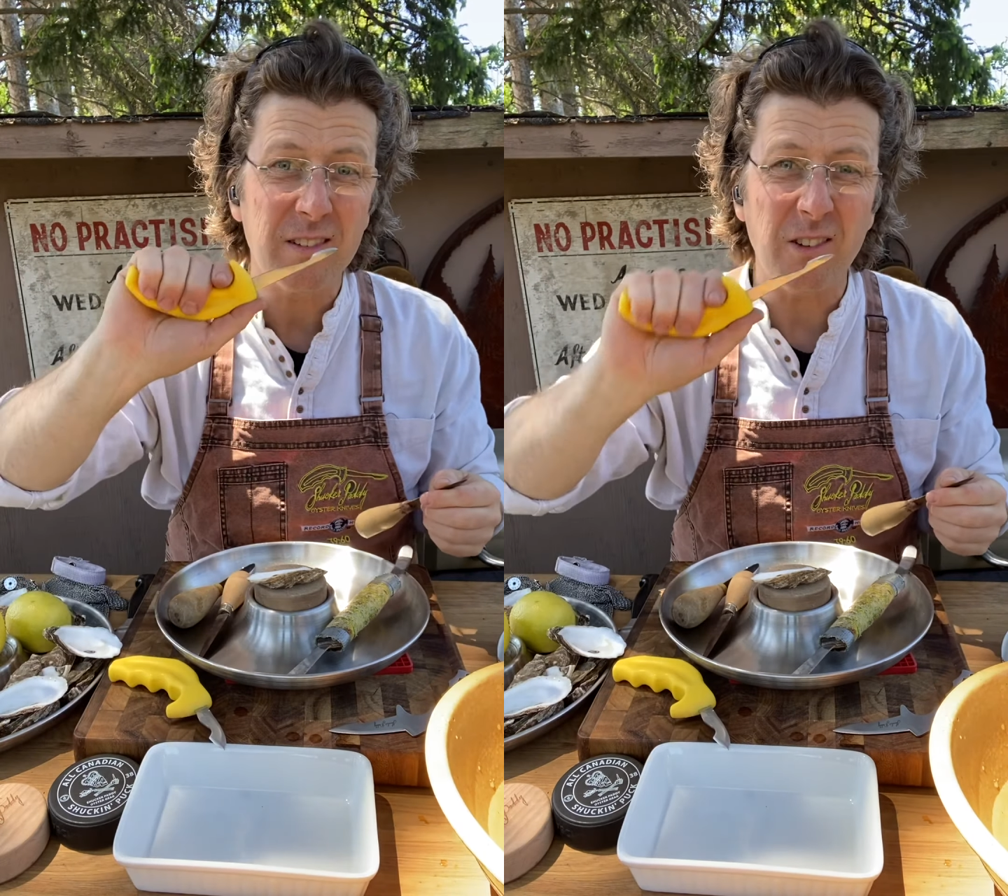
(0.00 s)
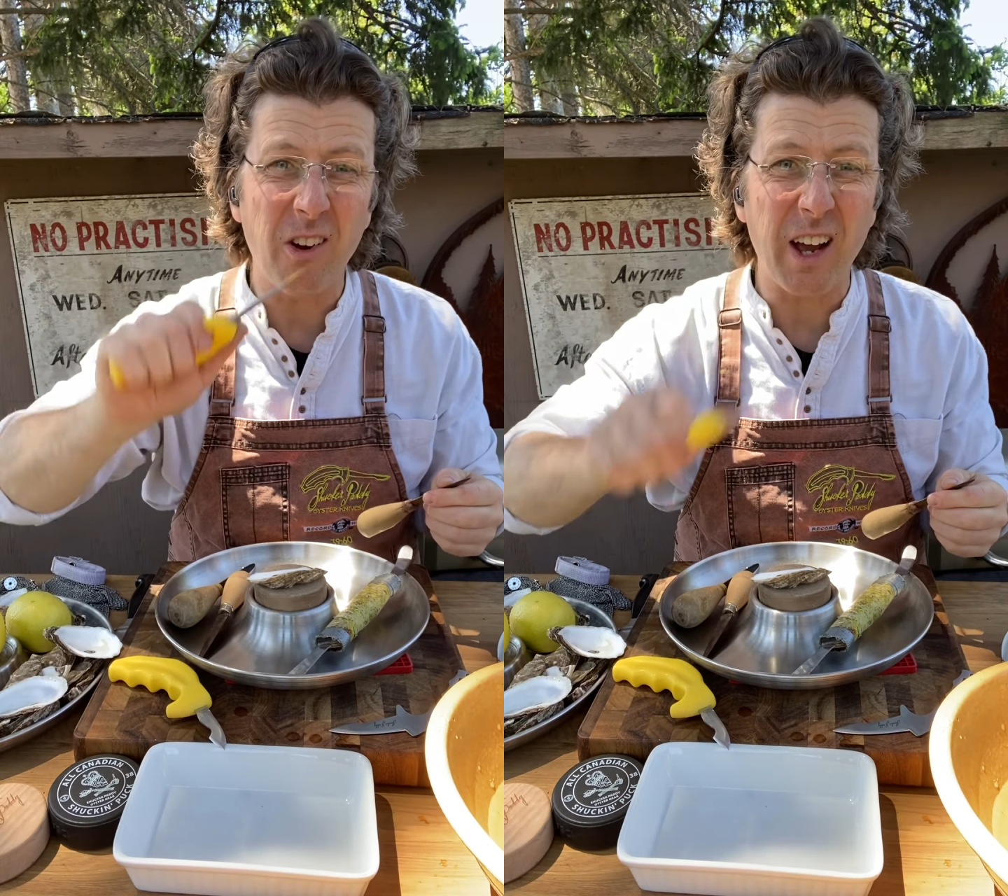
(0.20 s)

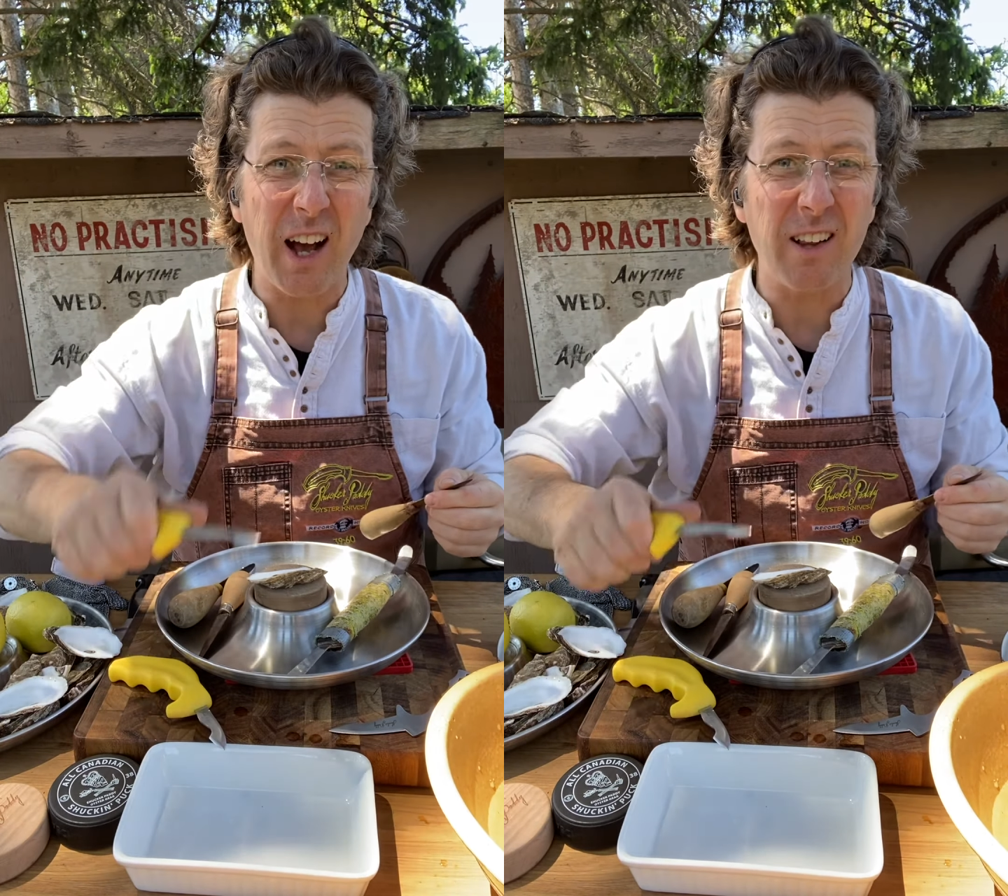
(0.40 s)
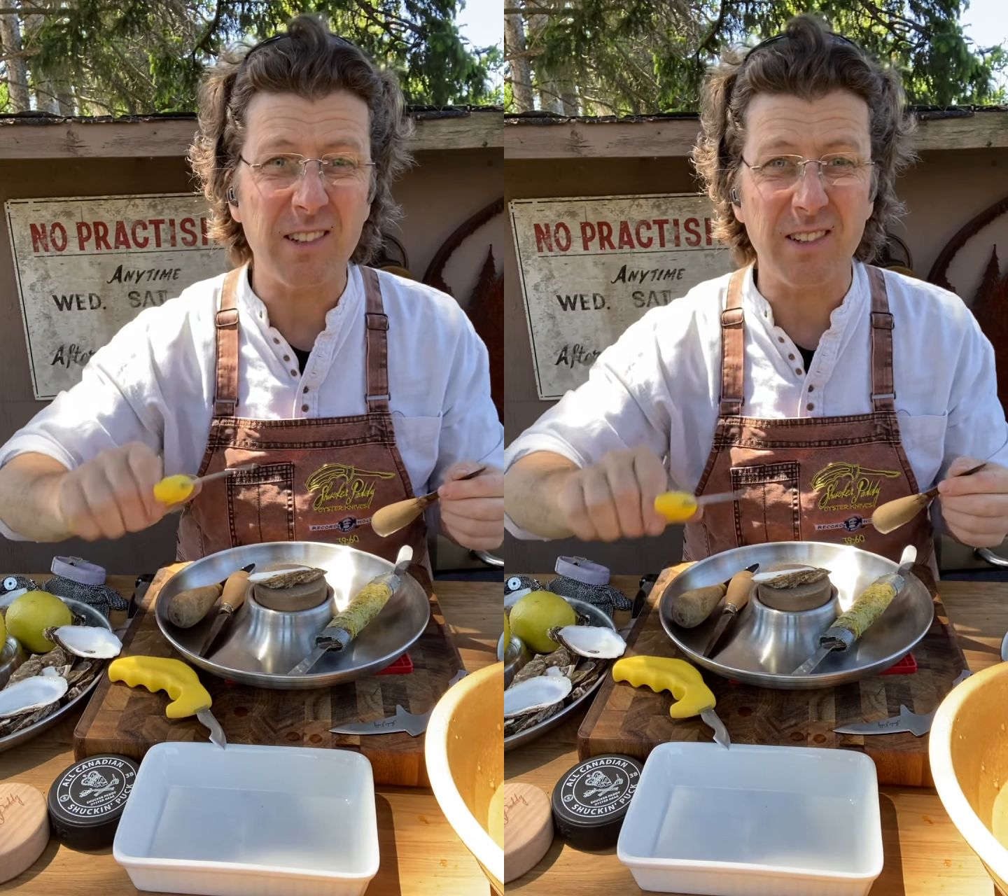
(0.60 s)
No
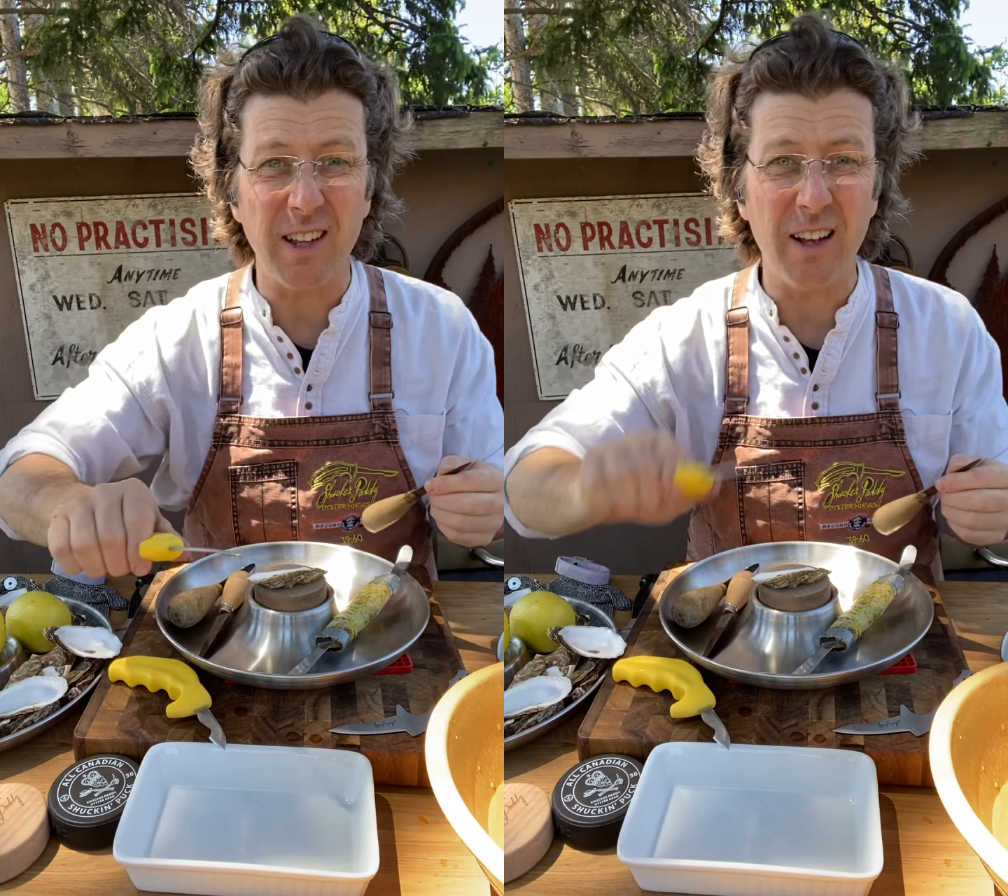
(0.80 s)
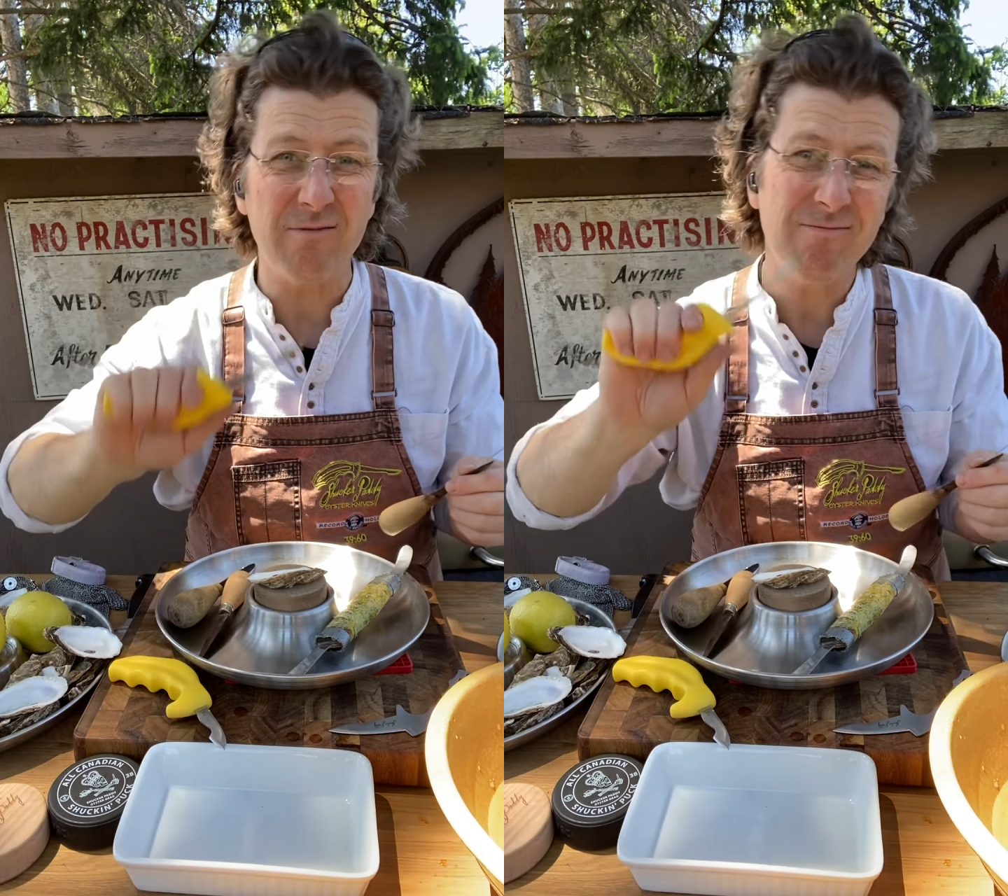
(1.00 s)
calluses
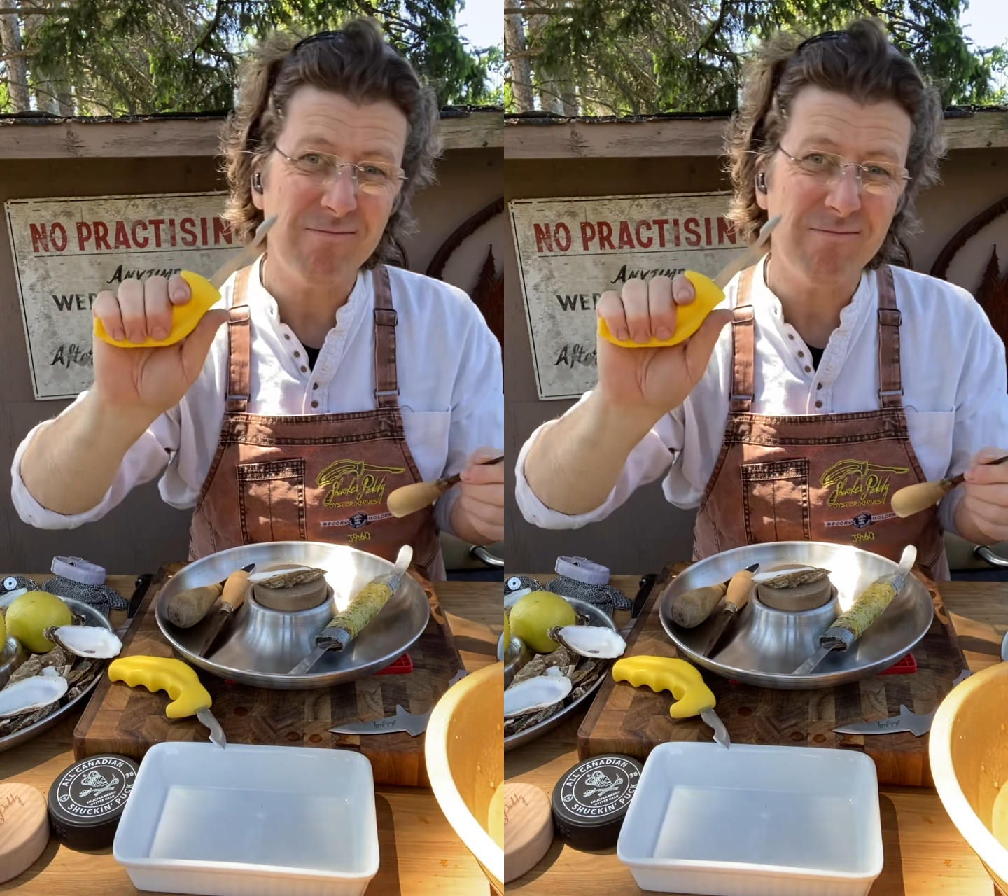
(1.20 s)
then.